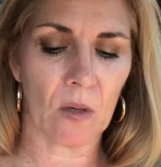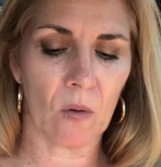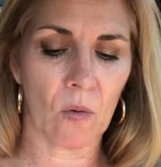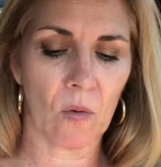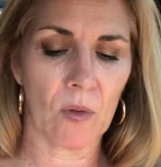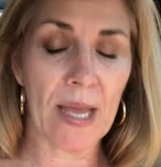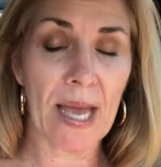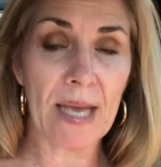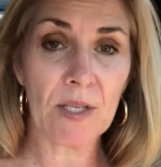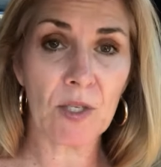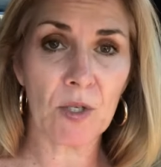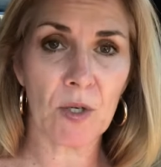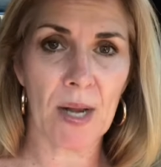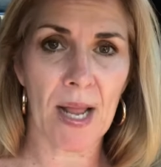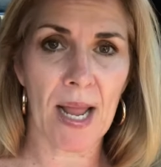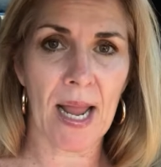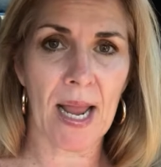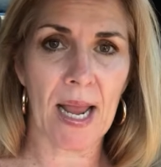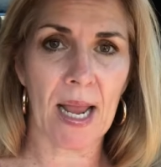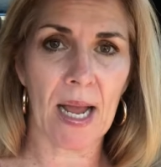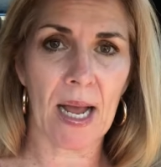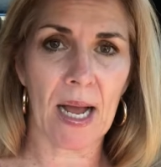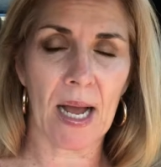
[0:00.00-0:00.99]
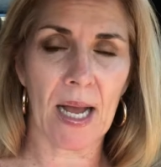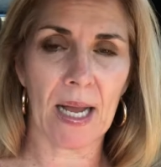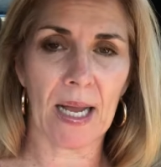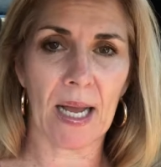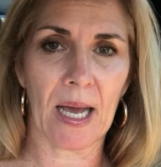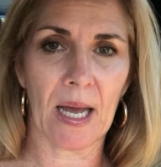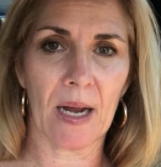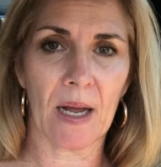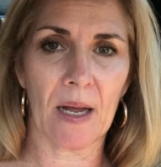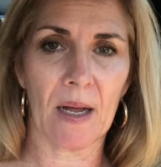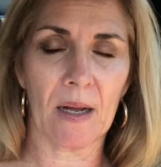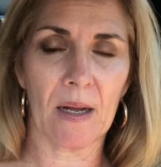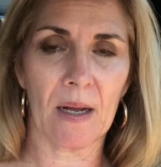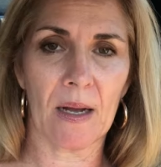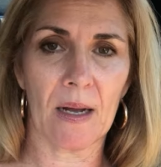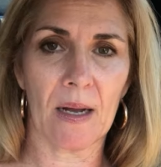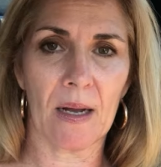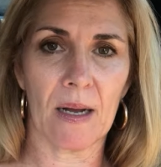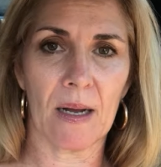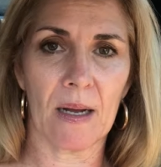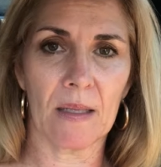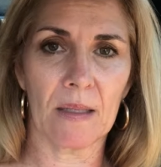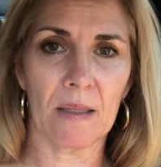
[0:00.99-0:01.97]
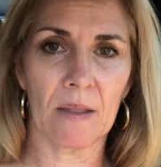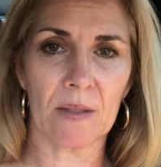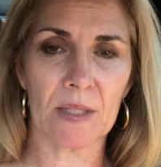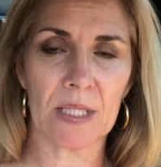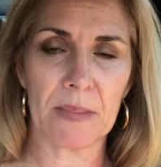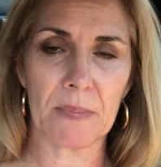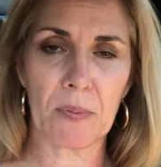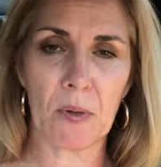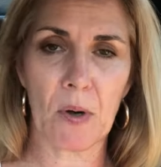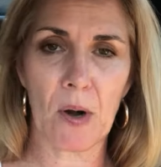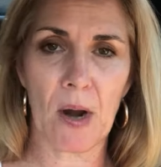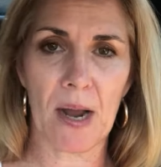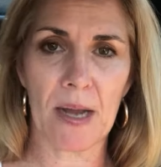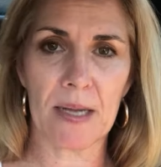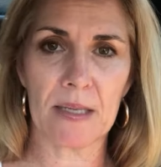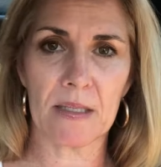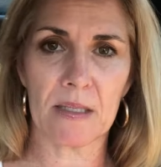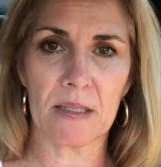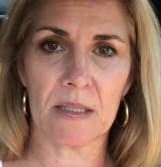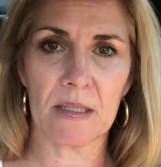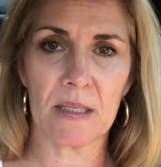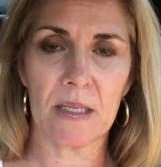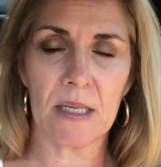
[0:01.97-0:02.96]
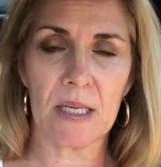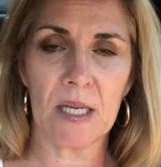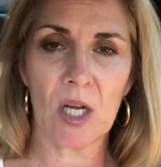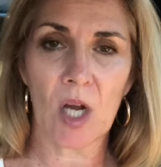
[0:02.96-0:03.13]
yesterday I got a little surprise